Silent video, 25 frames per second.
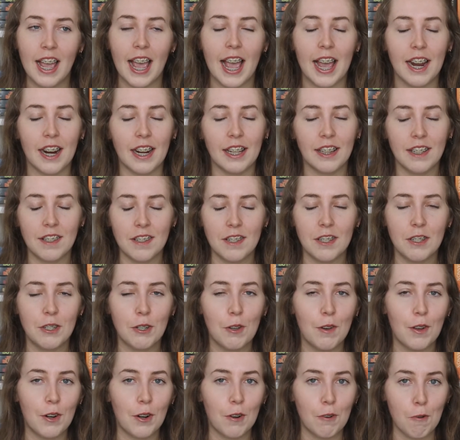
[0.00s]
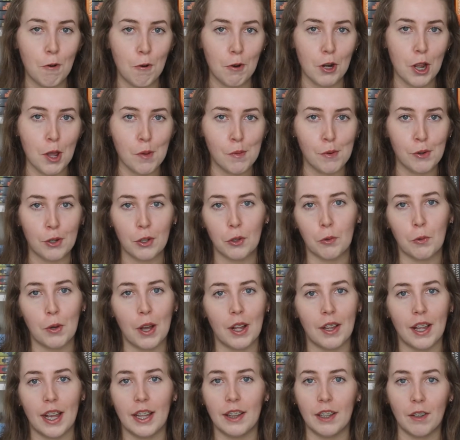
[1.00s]
and I listened to it on audiobook as
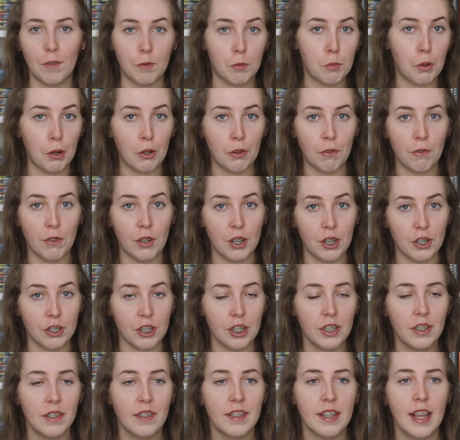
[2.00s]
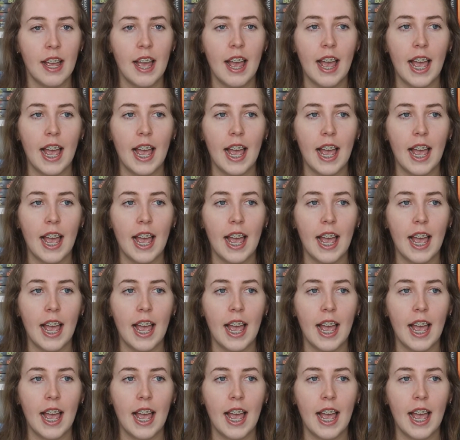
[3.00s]
well. I loved both versions.